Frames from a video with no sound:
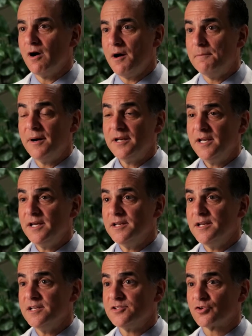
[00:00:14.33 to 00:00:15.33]
A
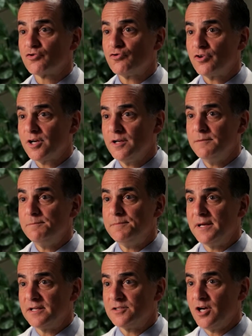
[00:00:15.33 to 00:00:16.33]
bunion is a crooked
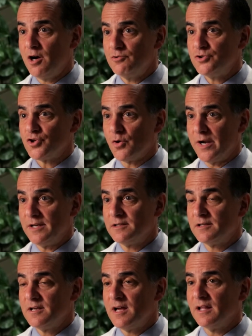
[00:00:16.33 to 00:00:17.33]
big toe
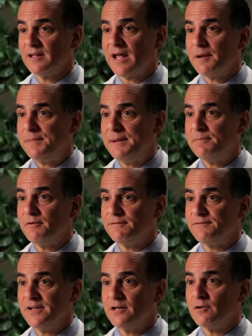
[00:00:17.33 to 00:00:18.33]
joint. A lot of people
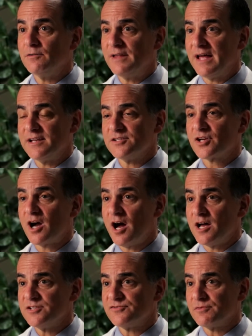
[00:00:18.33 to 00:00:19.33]
feel that it's
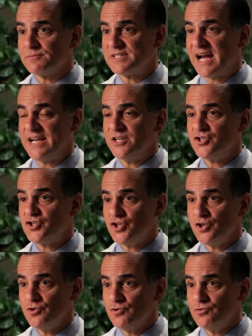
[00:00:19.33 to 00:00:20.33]
caused from tight
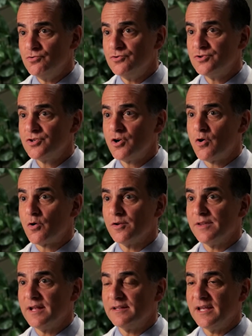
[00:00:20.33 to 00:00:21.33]
shoes
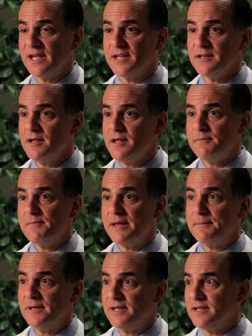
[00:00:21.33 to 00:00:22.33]
or that they
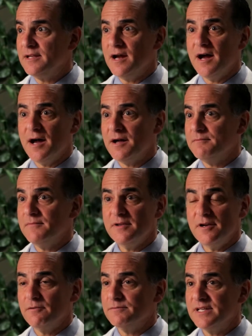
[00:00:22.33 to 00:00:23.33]
maybe
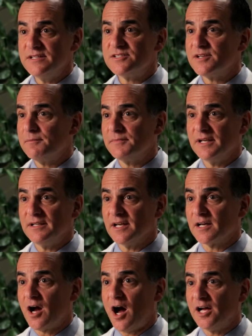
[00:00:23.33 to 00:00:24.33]
did something
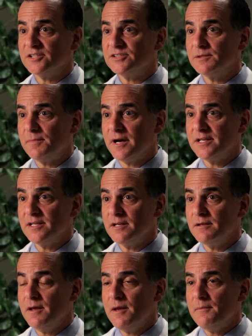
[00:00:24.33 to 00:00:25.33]
that caused the
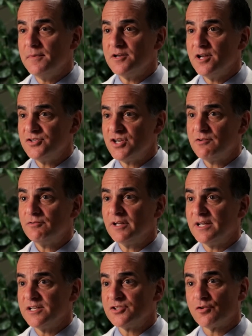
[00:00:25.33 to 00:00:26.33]
bunion, but
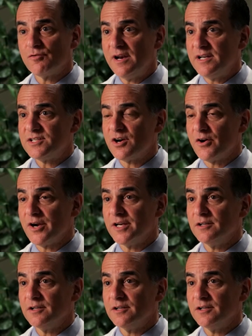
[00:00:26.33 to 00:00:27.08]
generally it's hereditary.